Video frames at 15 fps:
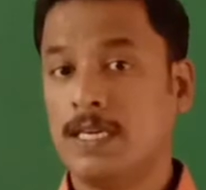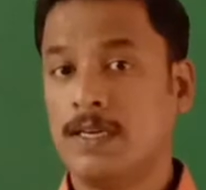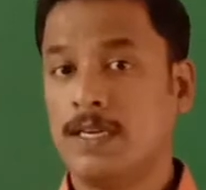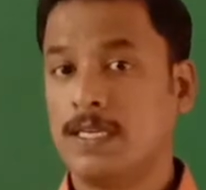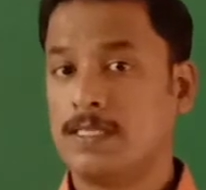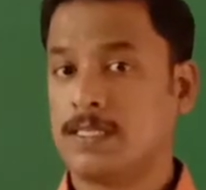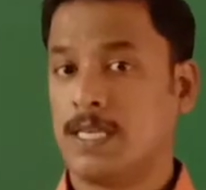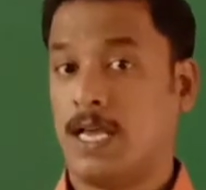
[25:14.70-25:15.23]

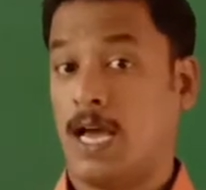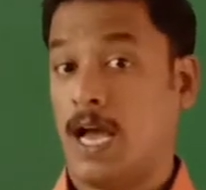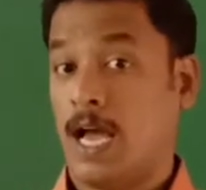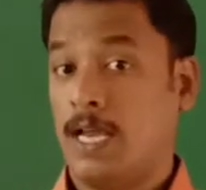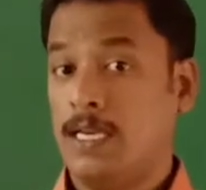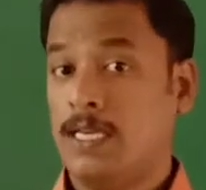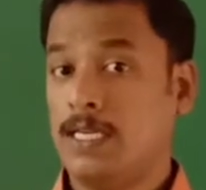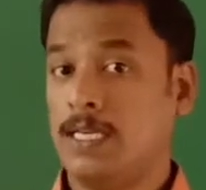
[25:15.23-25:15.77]
He is
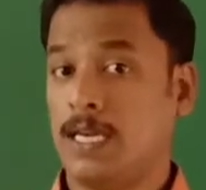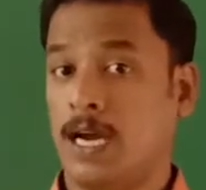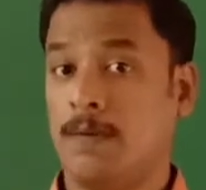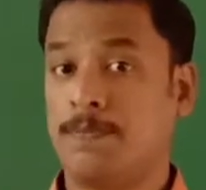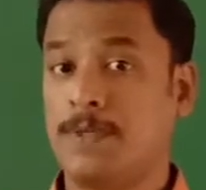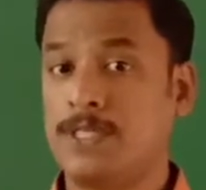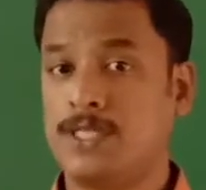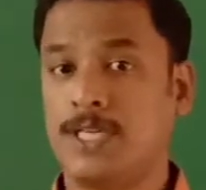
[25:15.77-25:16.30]
highly
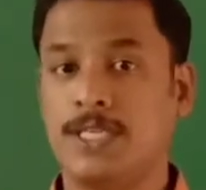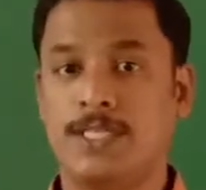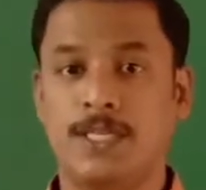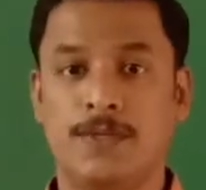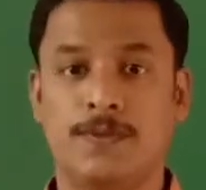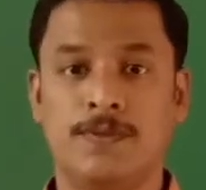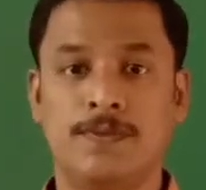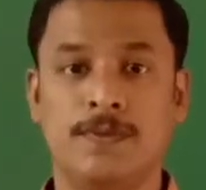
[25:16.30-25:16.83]

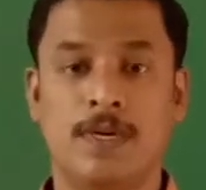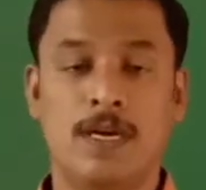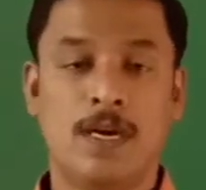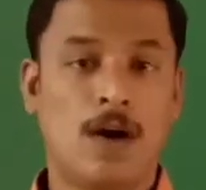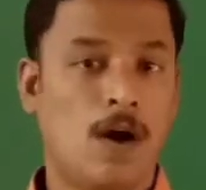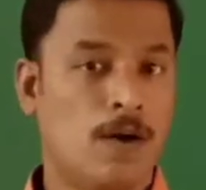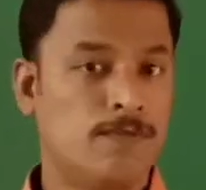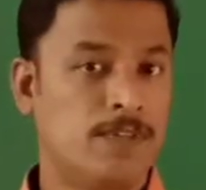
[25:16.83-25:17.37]
appreciative
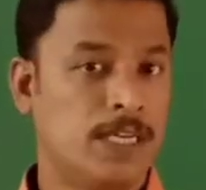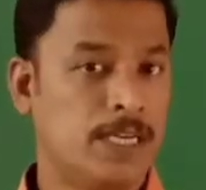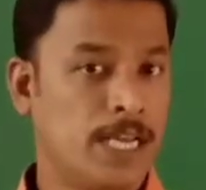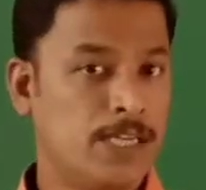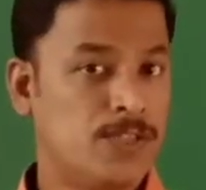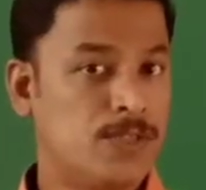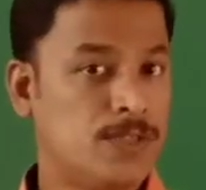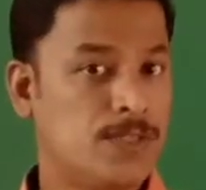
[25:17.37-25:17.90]
of the
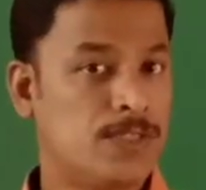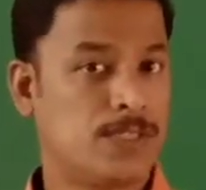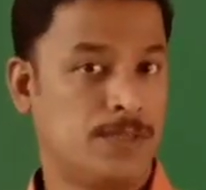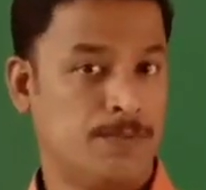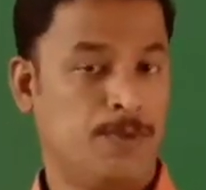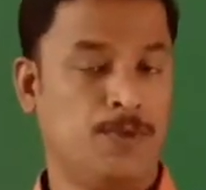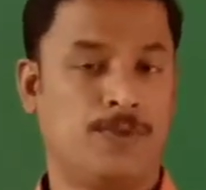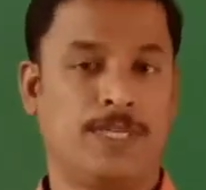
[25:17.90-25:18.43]
nature's
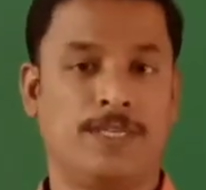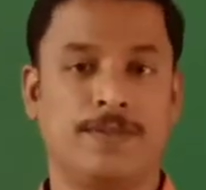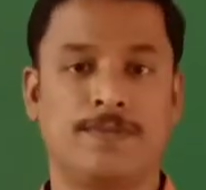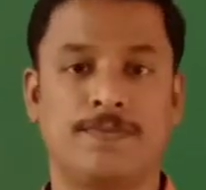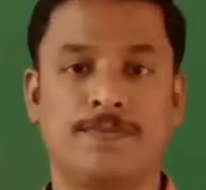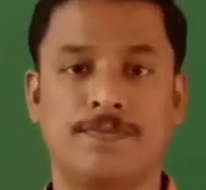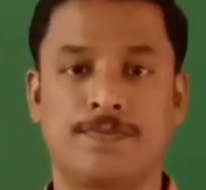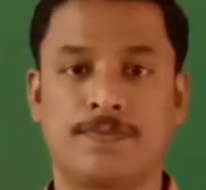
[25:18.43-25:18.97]

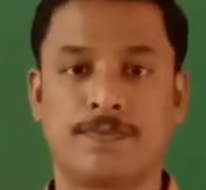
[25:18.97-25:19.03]
beauty.